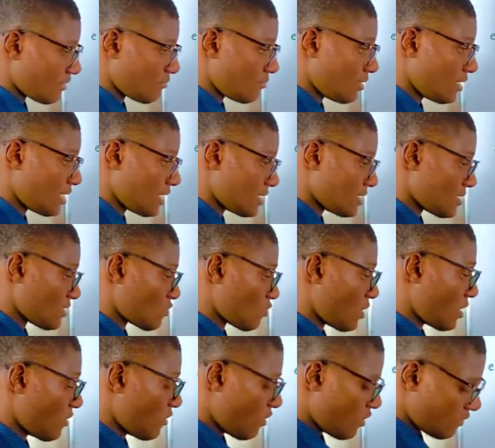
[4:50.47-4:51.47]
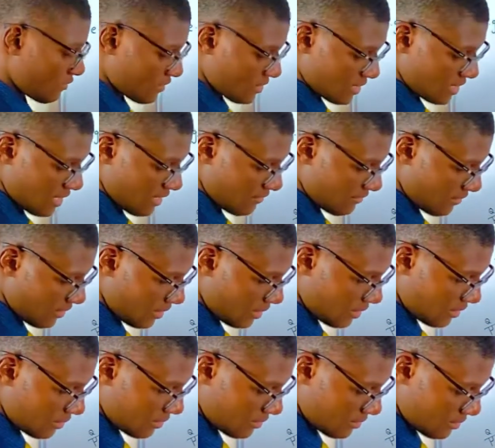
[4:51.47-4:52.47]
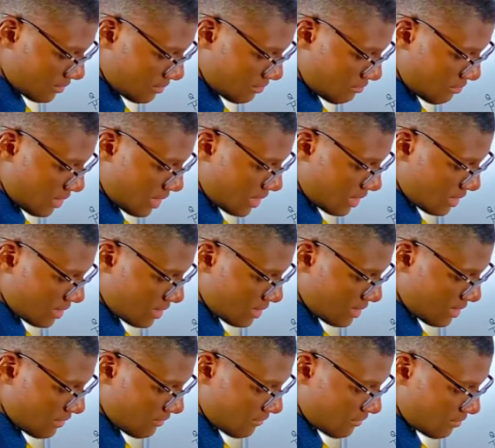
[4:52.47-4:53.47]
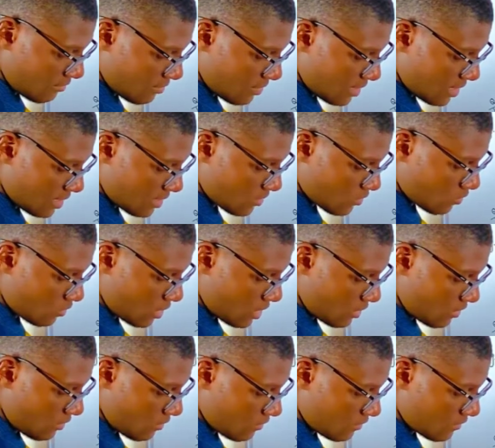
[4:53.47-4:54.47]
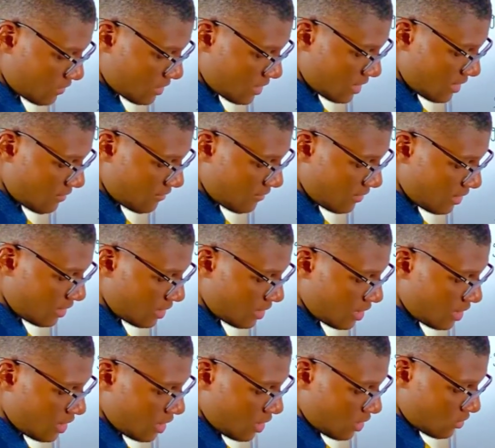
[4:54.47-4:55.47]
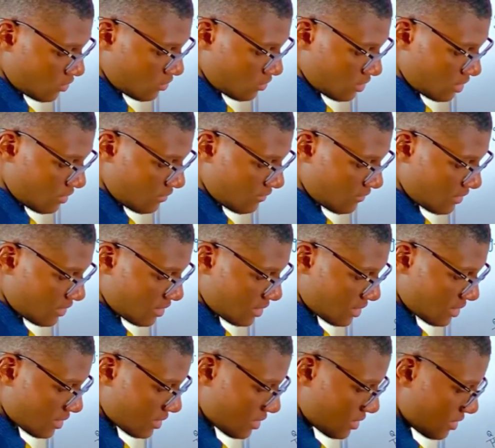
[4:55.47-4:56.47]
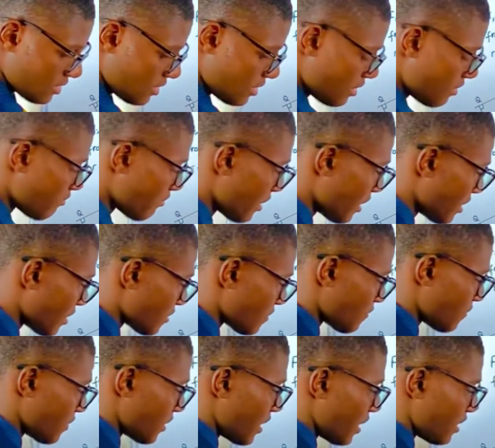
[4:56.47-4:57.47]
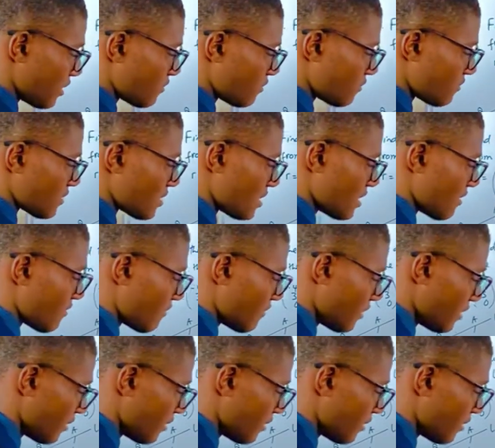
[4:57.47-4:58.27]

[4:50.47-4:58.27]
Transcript: plus 1 over 7, minus 7 plus 1 over 7, to give us minus 48 over 7,